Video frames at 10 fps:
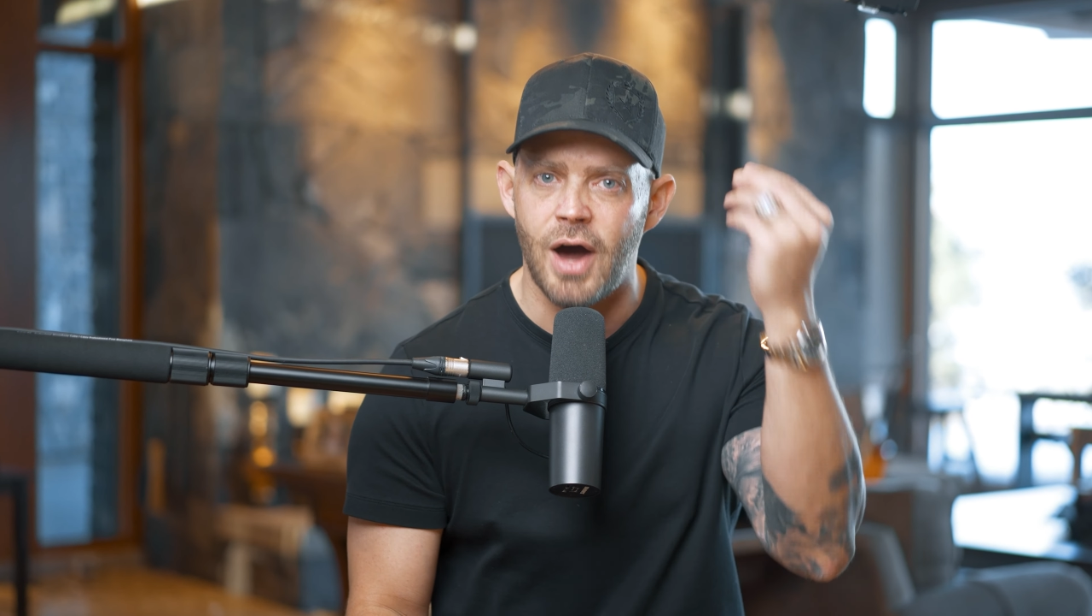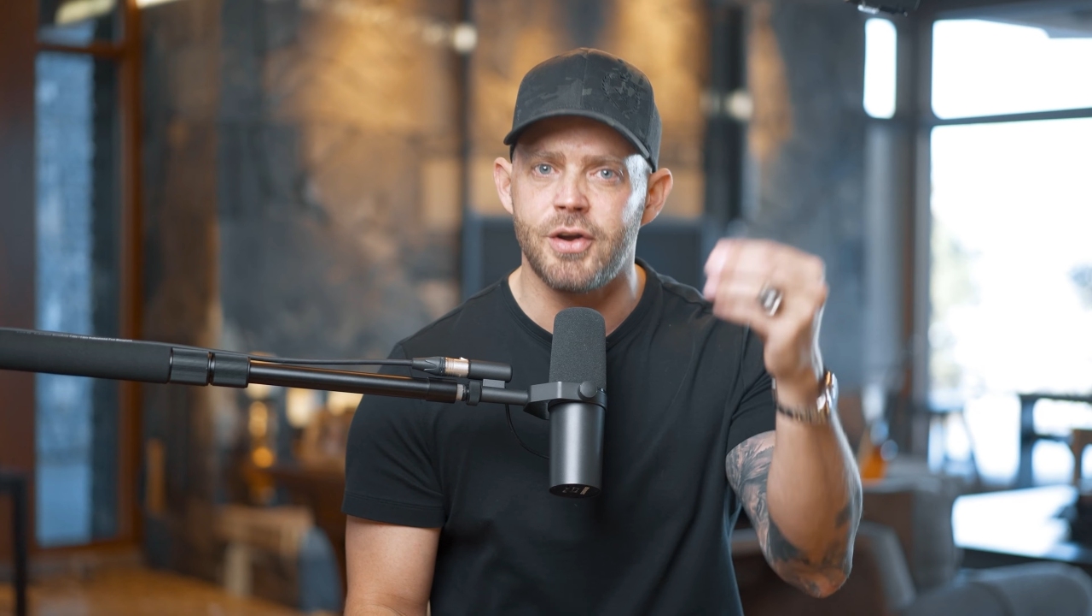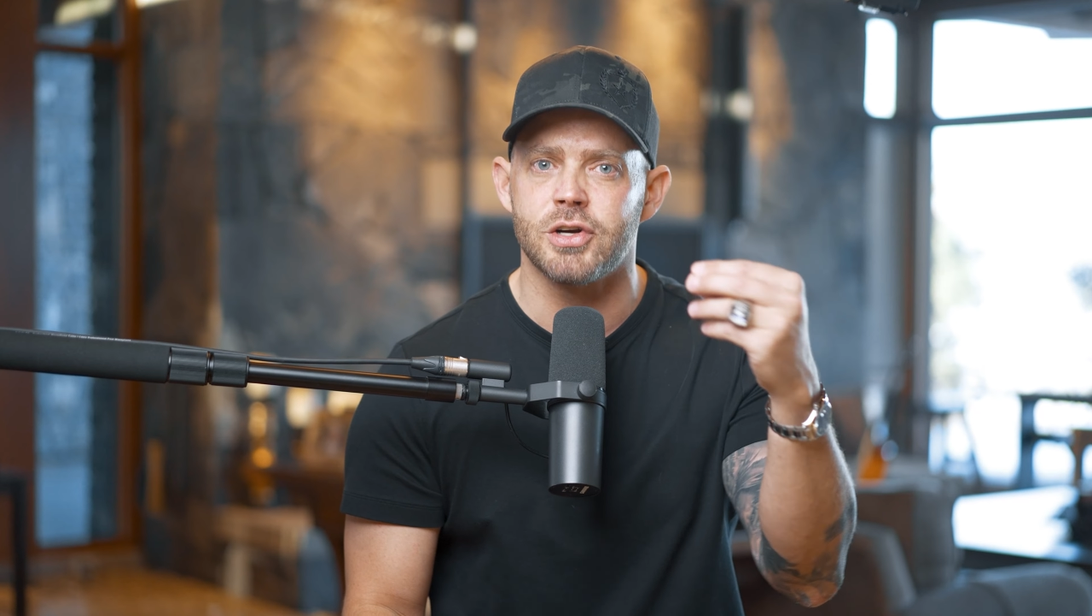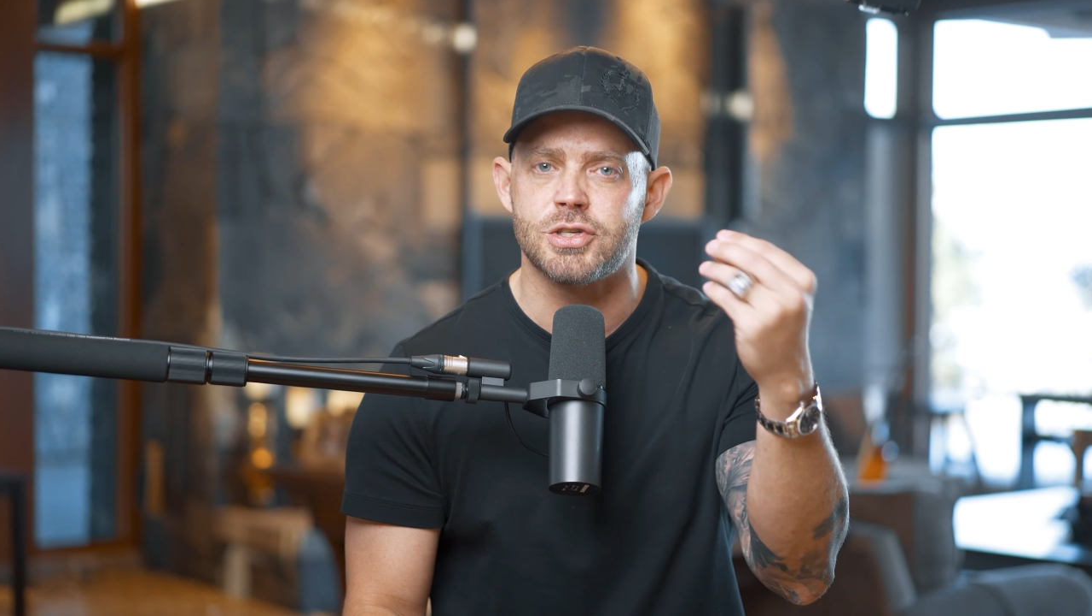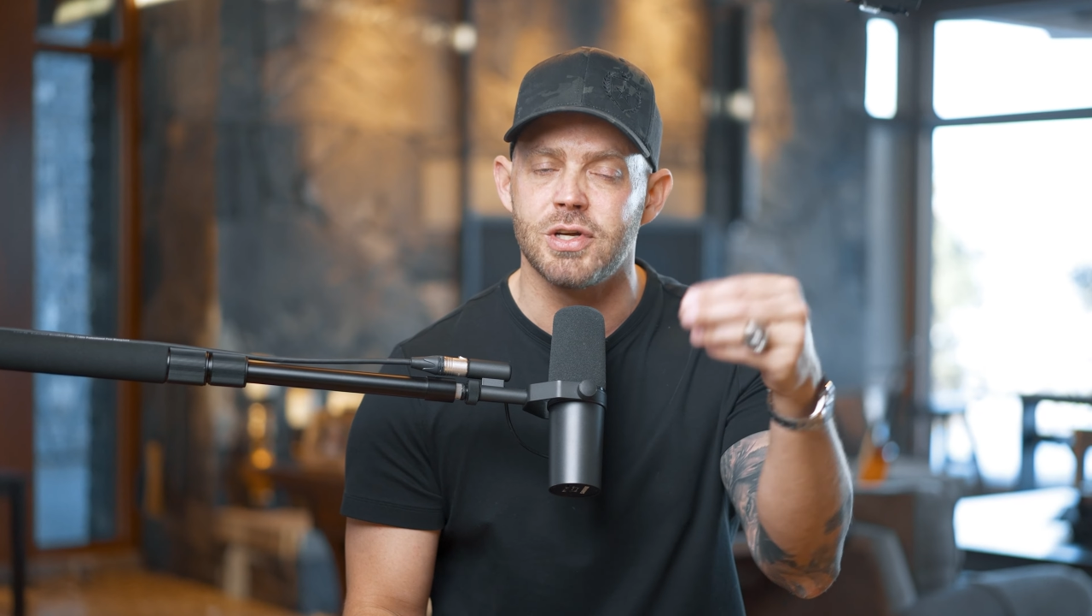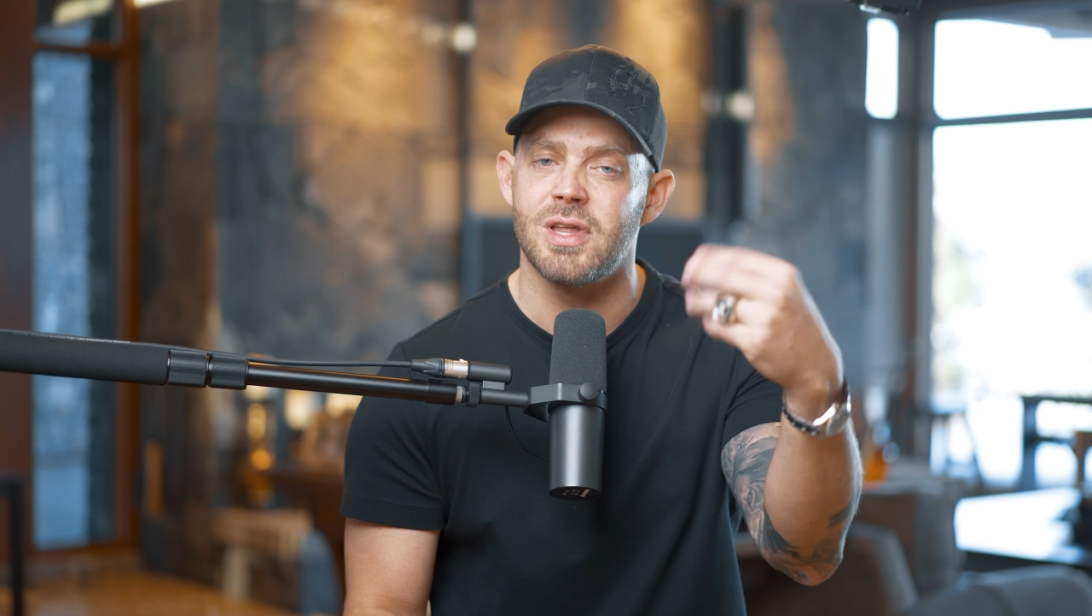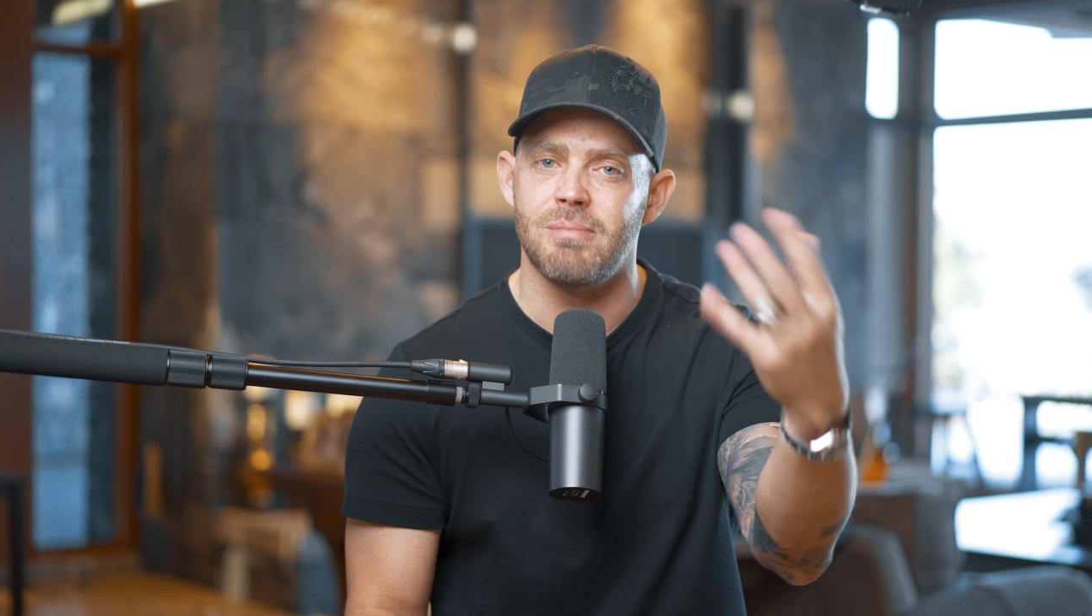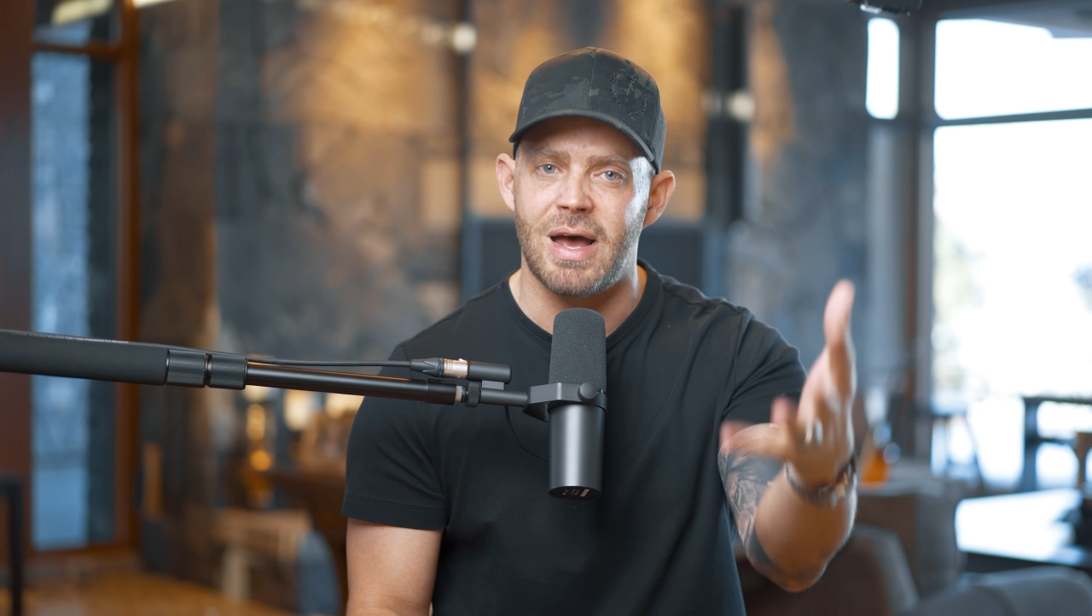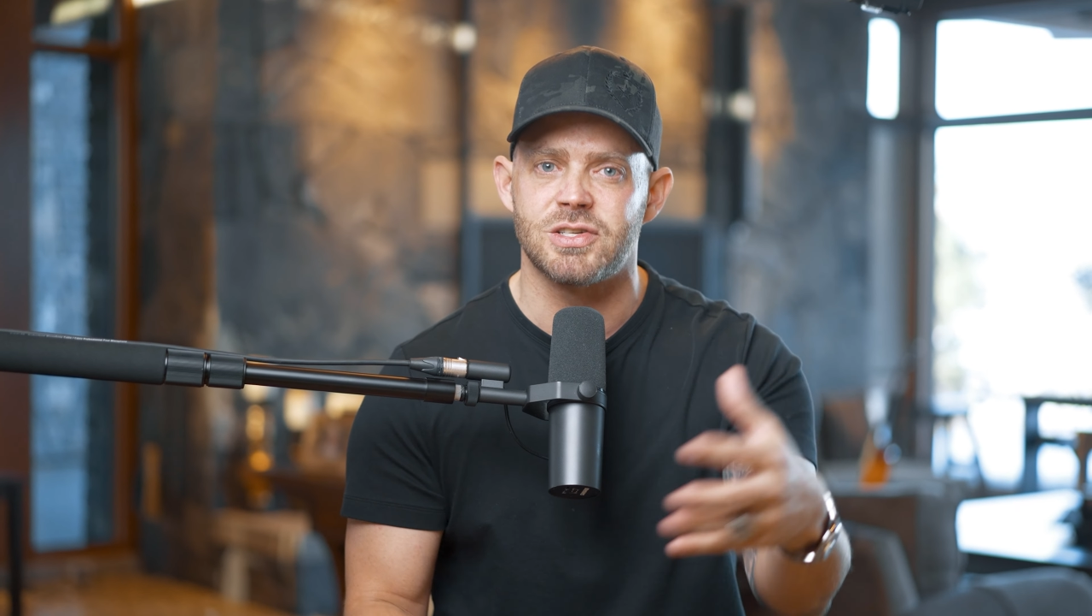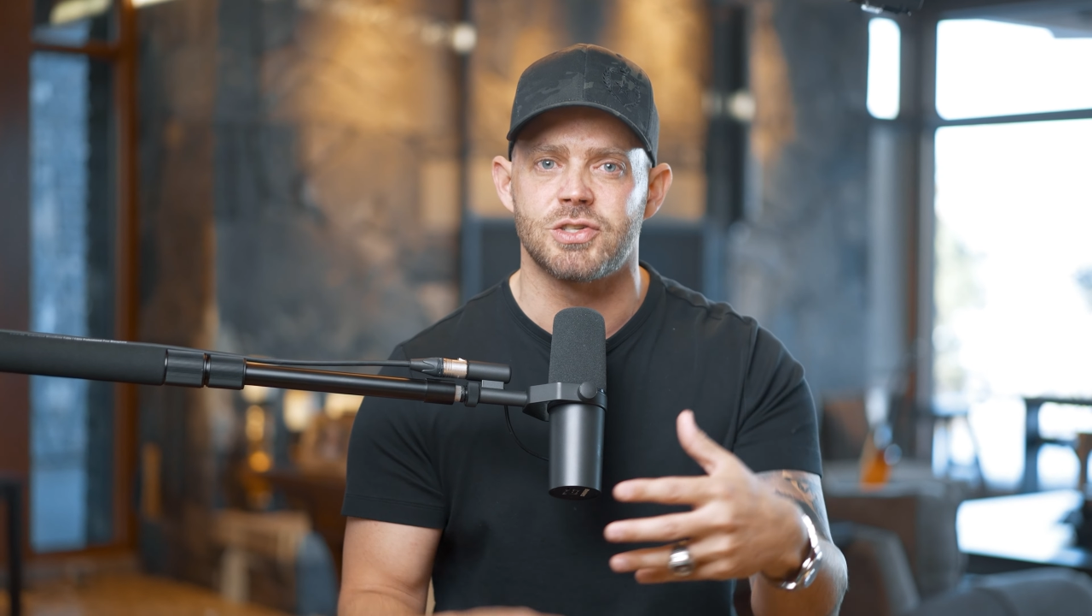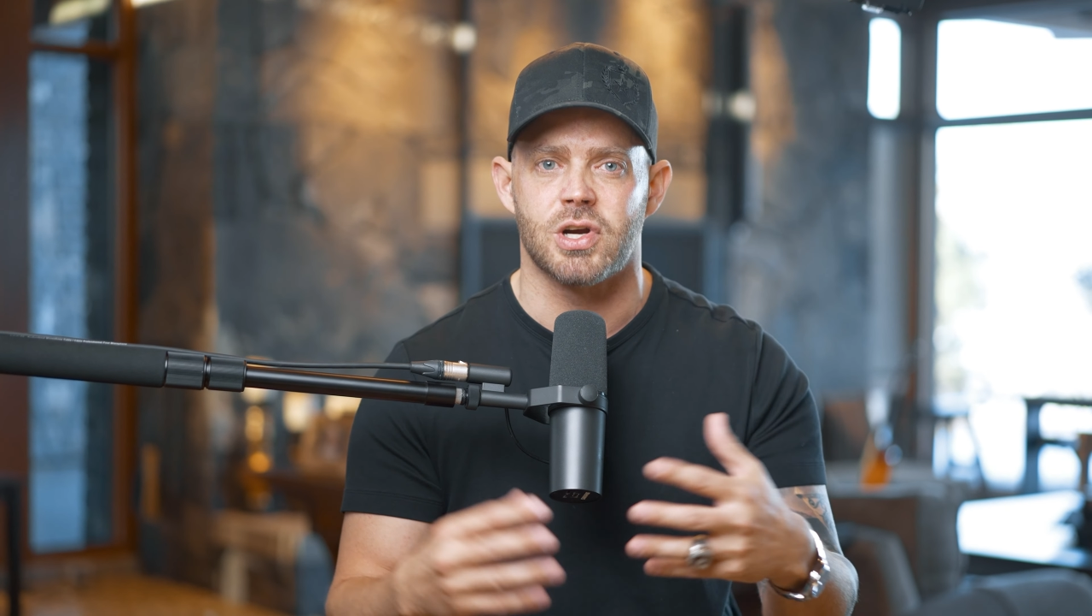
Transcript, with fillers: understood the message